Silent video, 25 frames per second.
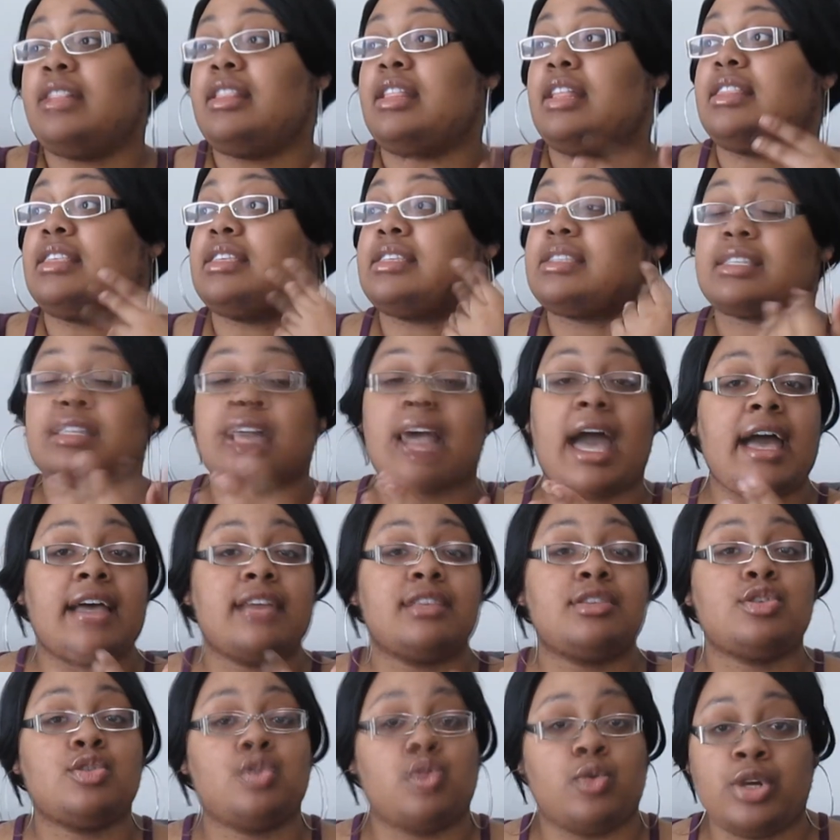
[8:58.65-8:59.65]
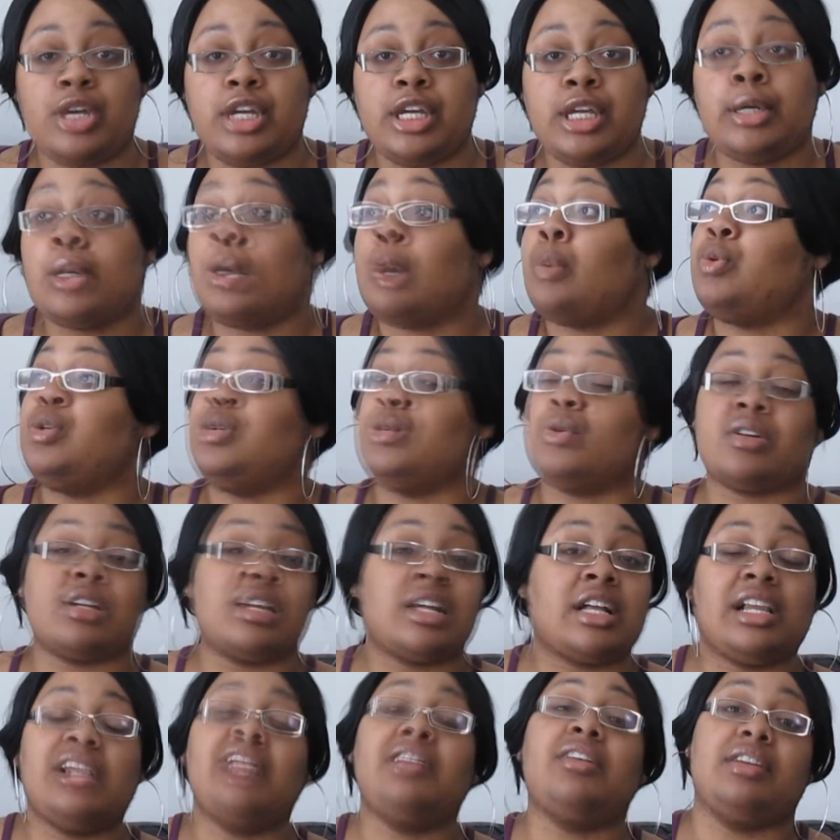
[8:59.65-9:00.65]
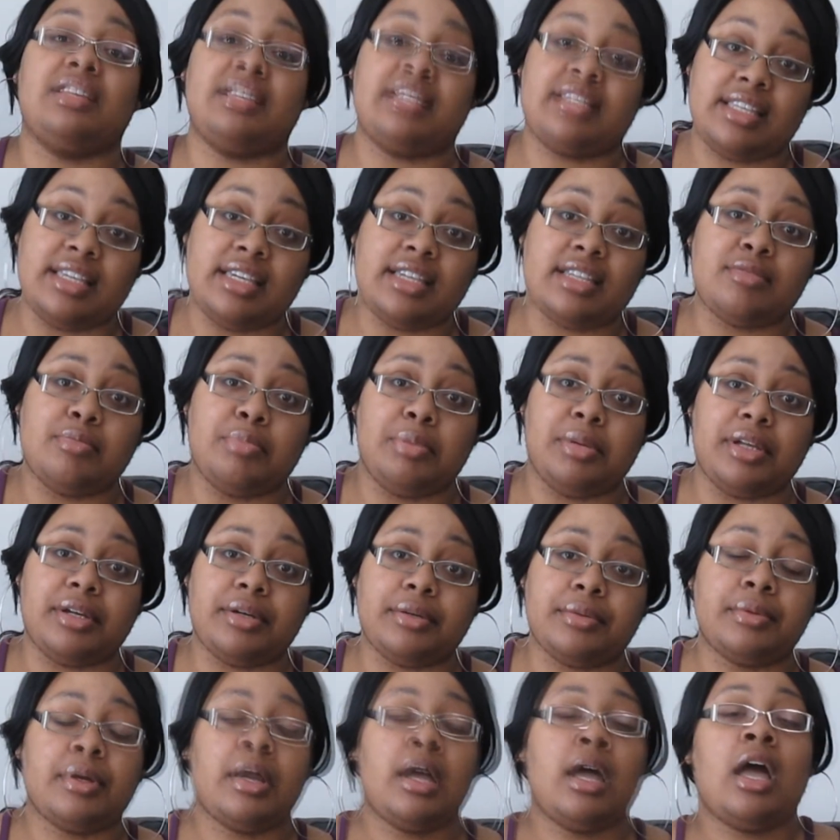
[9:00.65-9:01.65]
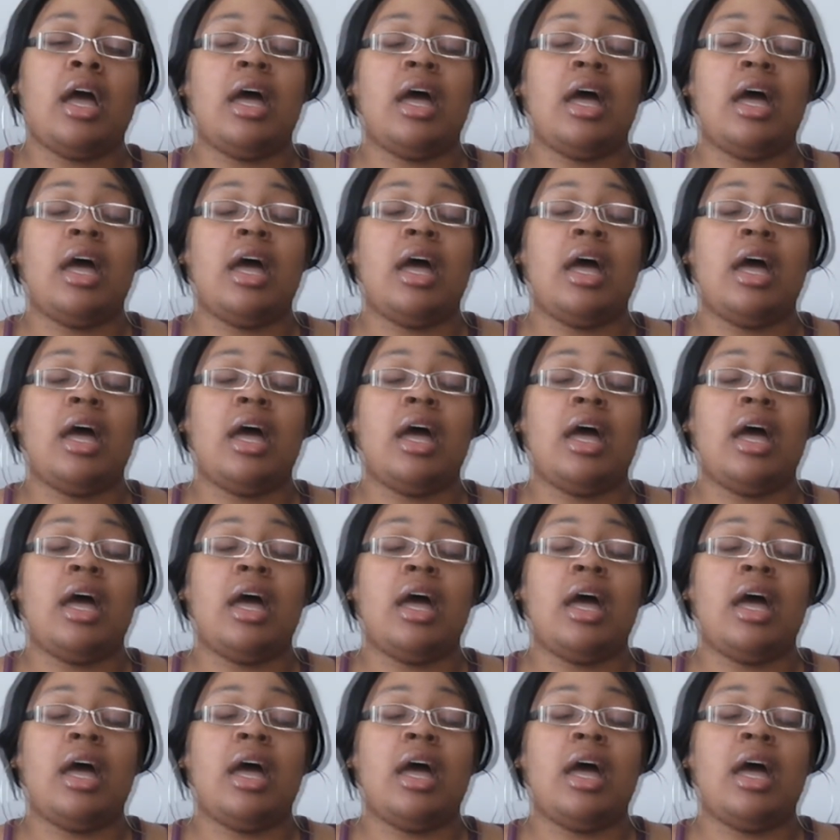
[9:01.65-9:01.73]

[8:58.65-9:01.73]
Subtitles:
that the sky is green when you can clearly see it's blue.